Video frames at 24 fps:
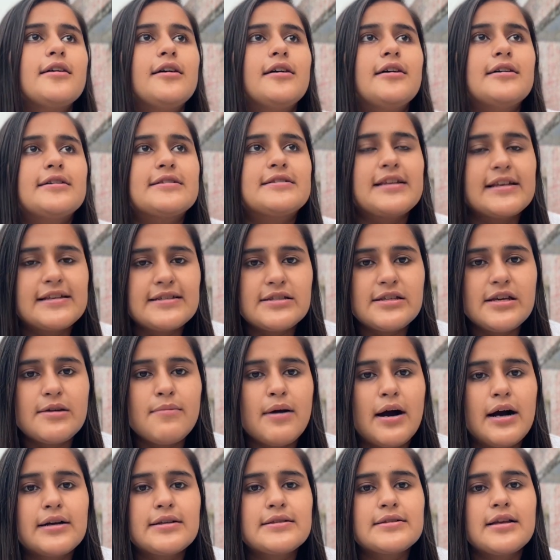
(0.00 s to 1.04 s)
60
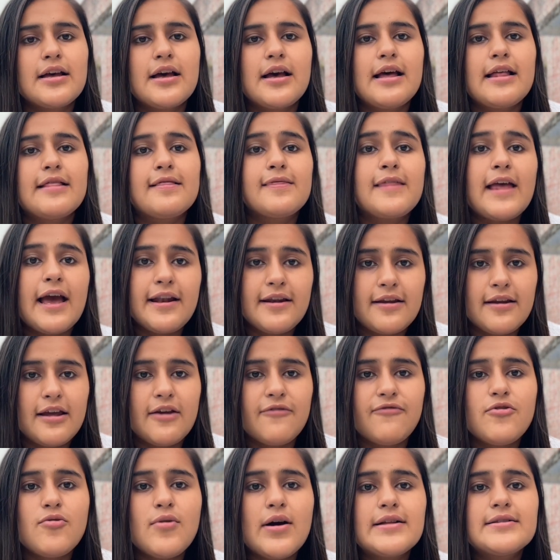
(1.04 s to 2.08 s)
marks. Then
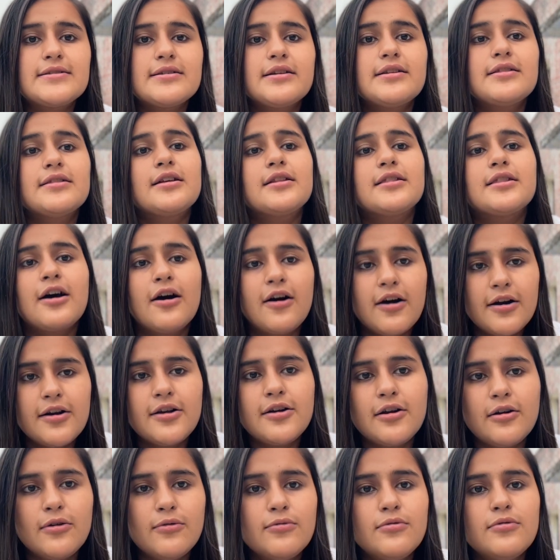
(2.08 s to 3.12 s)
if you answer in the third
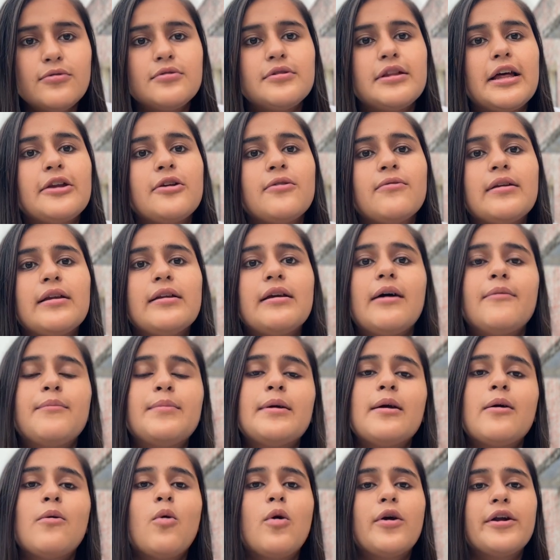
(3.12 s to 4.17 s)
clue, then you will
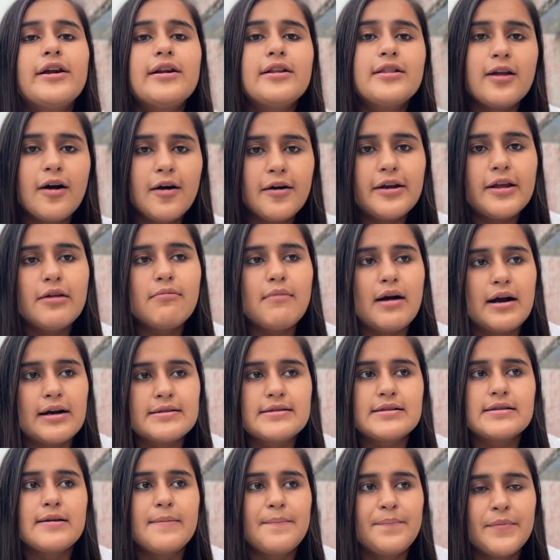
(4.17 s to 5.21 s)
be awarded 30
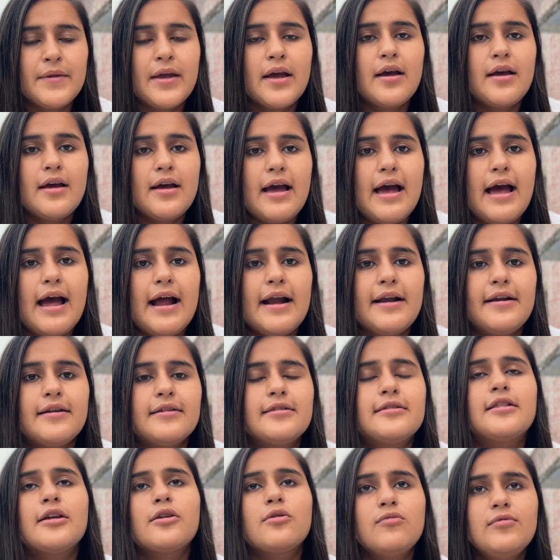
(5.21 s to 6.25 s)
marks. And
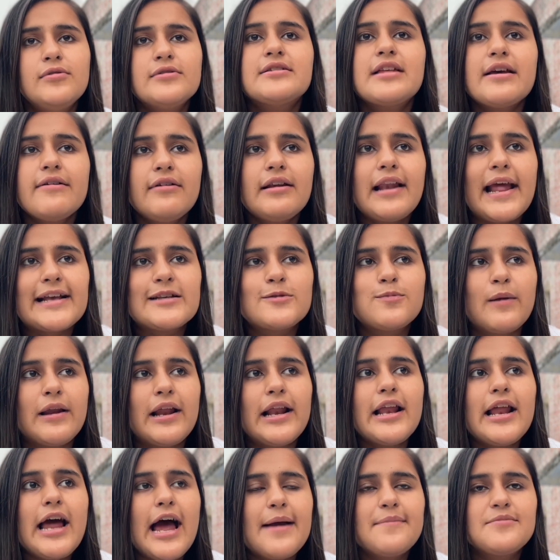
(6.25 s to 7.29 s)
the rules they will
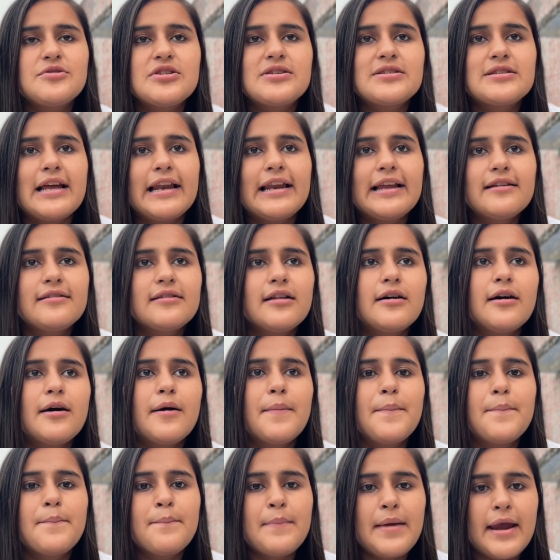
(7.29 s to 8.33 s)
explain. I'm just telling the
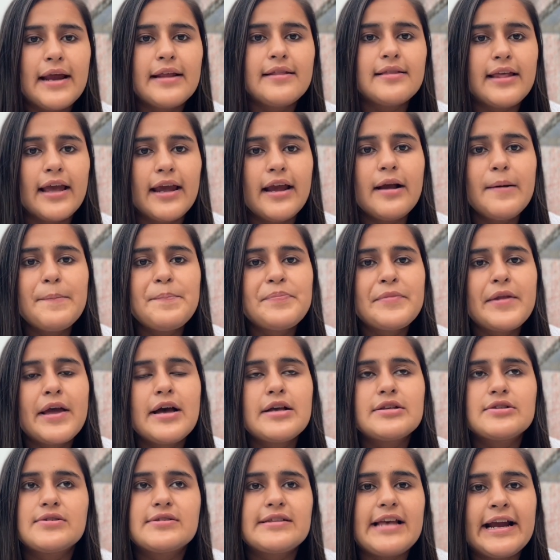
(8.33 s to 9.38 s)
main thing.
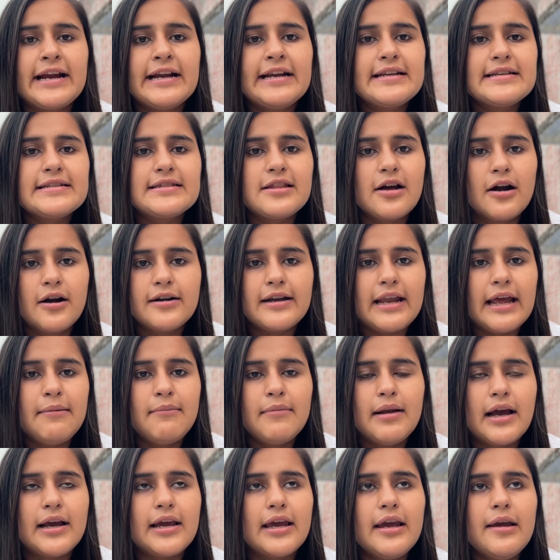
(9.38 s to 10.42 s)
So second is third time
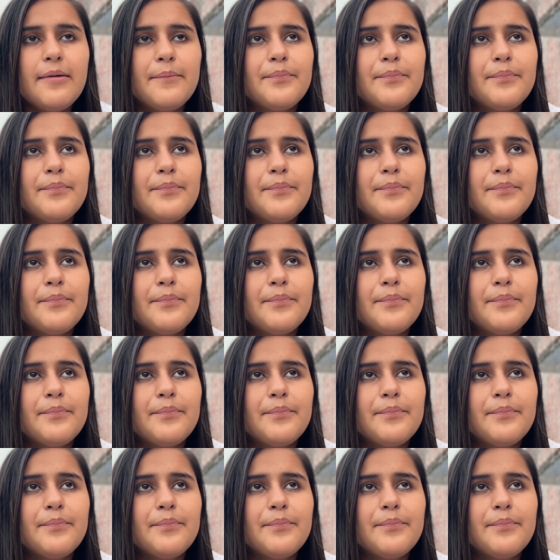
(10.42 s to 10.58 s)
lucky.